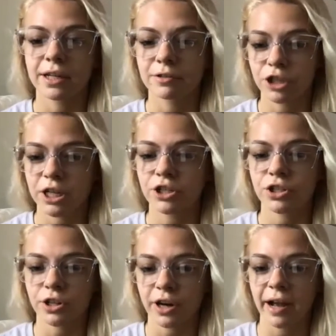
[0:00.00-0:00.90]

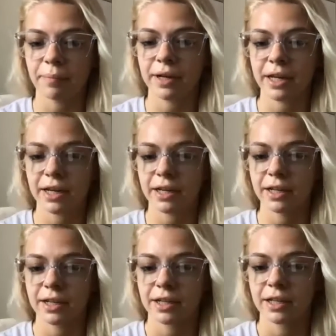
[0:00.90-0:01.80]
changes are
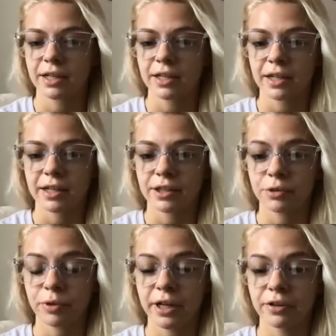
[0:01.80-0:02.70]
happening.
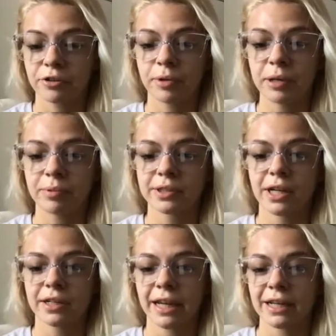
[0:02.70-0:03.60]
300 people
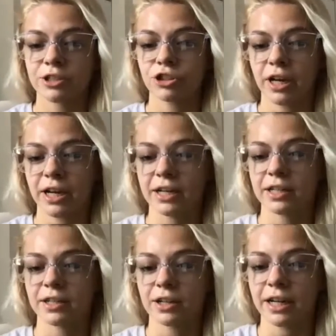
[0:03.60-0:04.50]
Narcan trained
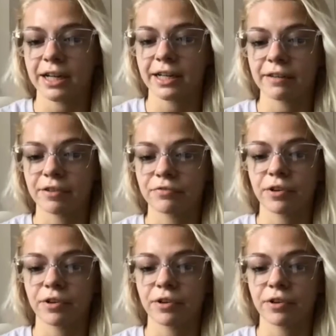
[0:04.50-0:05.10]
and Narcan given